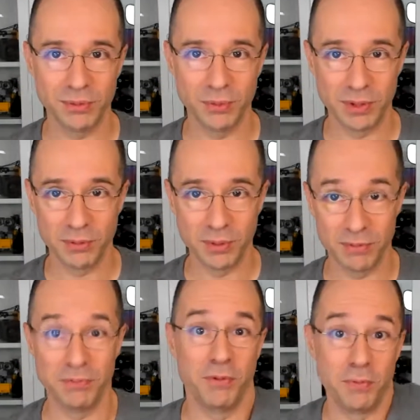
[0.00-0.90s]

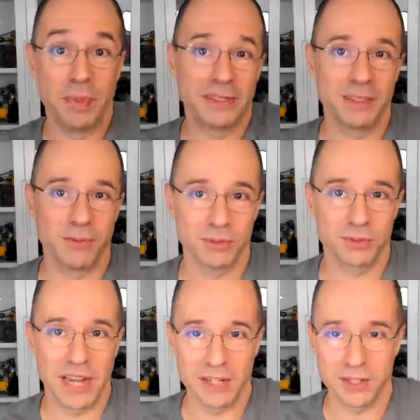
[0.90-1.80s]
We've built it from
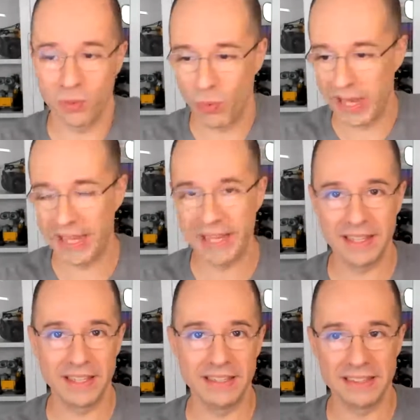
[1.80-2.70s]
scratch in a way
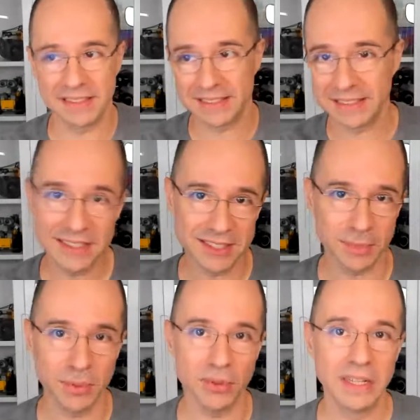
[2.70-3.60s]
that is
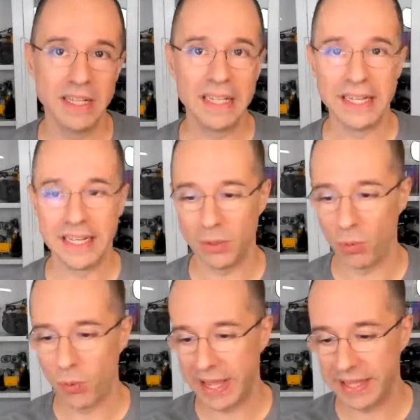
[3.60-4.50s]
extensible, in a
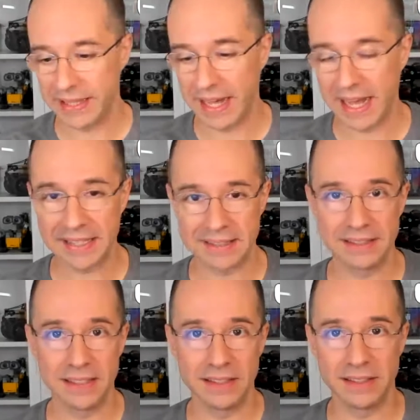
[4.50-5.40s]
way that has
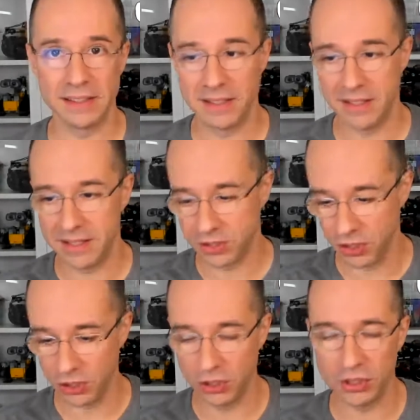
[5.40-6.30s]
these
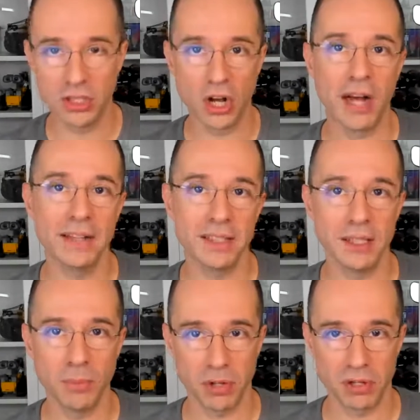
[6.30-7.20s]
good
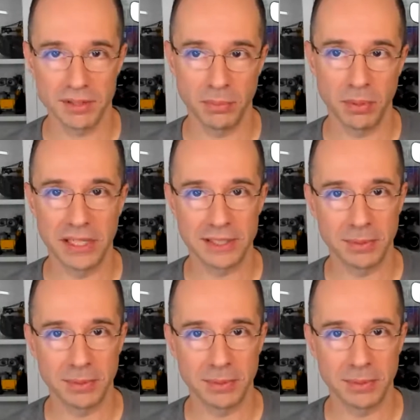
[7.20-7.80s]
content models in place.